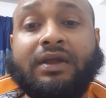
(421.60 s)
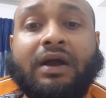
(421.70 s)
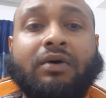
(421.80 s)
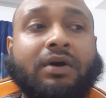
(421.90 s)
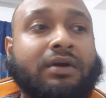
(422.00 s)

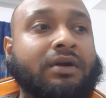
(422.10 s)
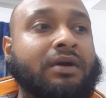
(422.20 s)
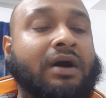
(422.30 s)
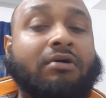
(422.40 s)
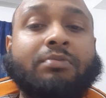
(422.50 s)
our
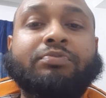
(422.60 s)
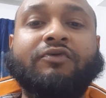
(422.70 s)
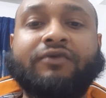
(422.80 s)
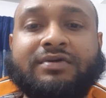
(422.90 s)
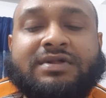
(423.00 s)

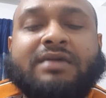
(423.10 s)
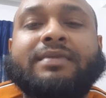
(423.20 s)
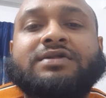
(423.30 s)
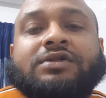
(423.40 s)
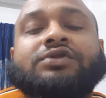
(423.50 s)
prophets and
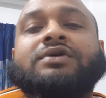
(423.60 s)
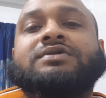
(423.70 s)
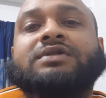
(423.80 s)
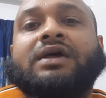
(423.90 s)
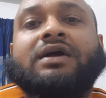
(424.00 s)

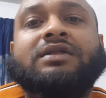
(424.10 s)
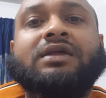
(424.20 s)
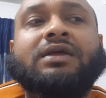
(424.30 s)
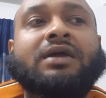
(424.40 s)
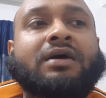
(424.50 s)
messengers, they are
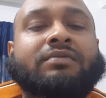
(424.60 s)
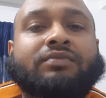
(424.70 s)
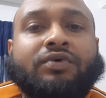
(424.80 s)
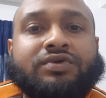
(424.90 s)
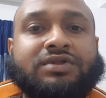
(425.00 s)
the
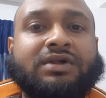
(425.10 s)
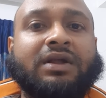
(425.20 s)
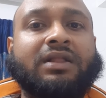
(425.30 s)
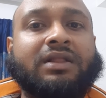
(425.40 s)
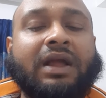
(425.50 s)
most
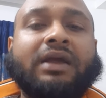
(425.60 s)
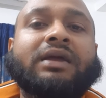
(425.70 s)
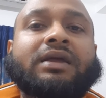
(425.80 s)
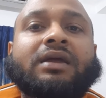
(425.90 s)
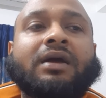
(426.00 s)

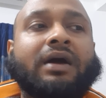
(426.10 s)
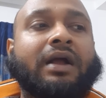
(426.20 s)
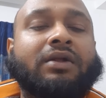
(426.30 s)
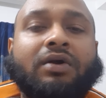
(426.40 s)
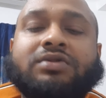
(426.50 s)
lucky
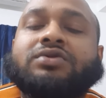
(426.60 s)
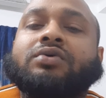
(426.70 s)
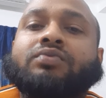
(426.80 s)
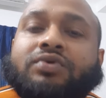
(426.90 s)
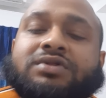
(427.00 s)
and also
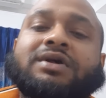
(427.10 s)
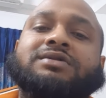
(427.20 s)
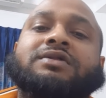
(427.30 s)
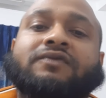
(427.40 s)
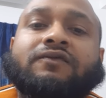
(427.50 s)
most
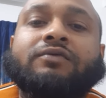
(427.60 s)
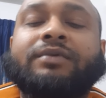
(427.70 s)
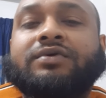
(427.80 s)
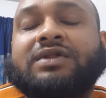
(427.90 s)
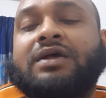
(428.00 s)
successful
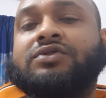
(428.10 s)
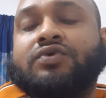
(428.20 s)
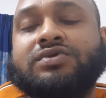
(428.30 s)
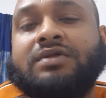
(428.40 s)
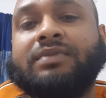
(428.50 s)
because they are
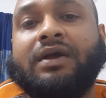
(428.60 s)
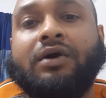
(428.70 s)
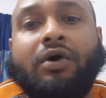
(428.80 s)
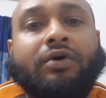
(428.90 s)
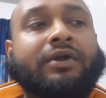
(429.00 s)
chosen by
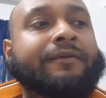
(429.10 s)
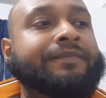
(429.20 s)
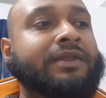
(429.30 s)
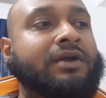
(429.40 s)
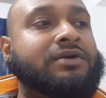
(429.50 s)
God.
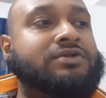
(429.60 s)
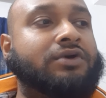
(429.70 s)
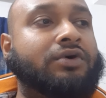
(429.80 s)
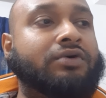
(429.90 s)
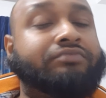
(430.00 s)

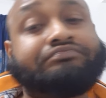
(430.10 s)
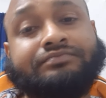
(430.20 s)
So